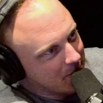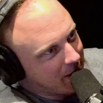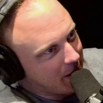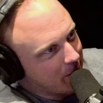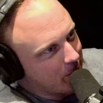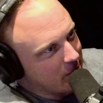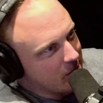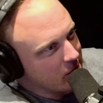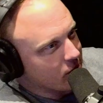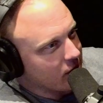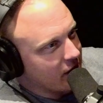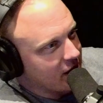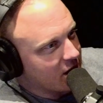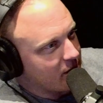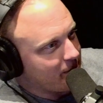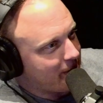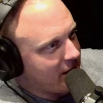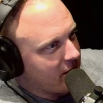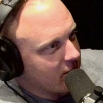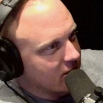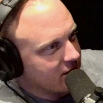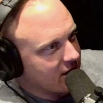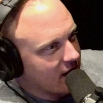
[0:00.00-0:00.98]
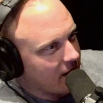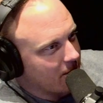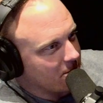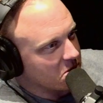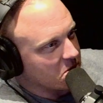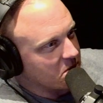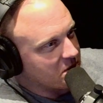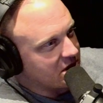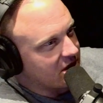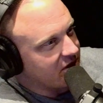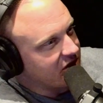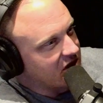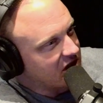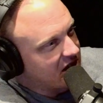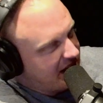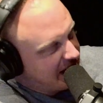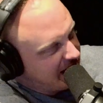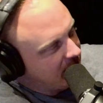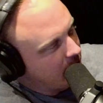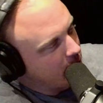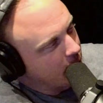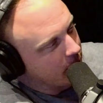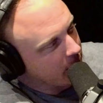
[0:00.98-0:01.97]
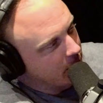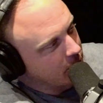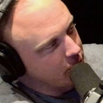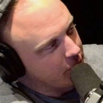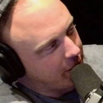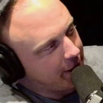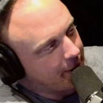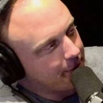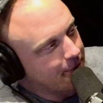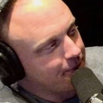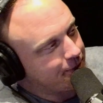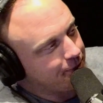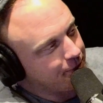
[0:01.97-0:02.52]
mind when you're thinking about your time specifically at Hill Country.